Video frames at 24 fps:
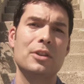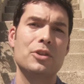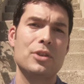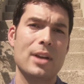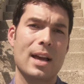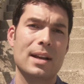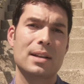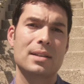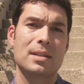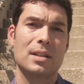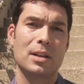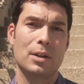
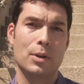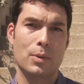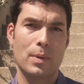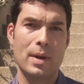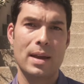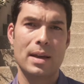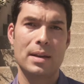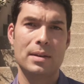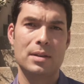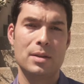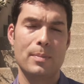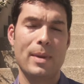checks the
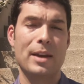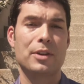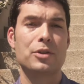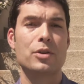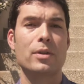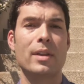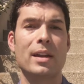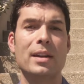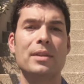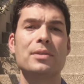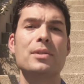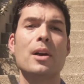grid to make
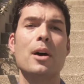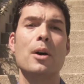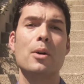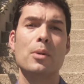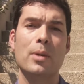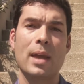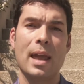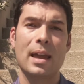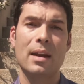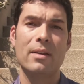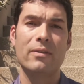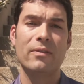sure that it's
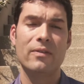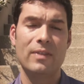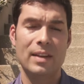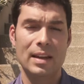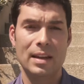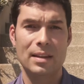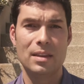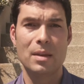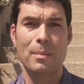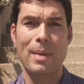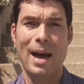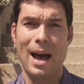okay to
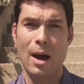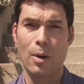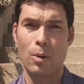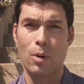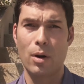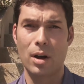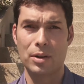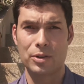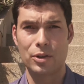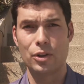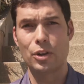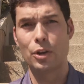feed the
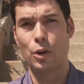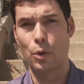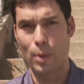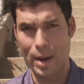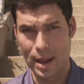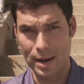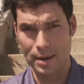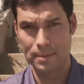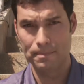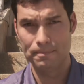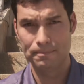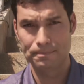power onto the
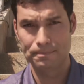grid.